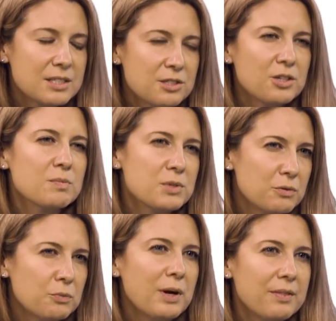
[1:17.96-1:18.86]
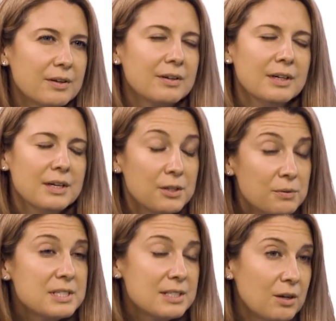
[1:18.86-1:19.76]
In terms of whether there is
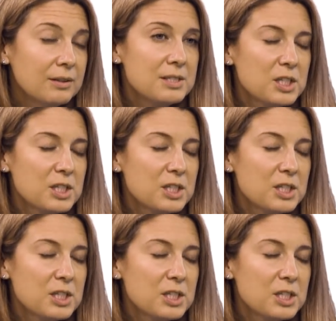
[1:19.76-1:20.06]
a non-lease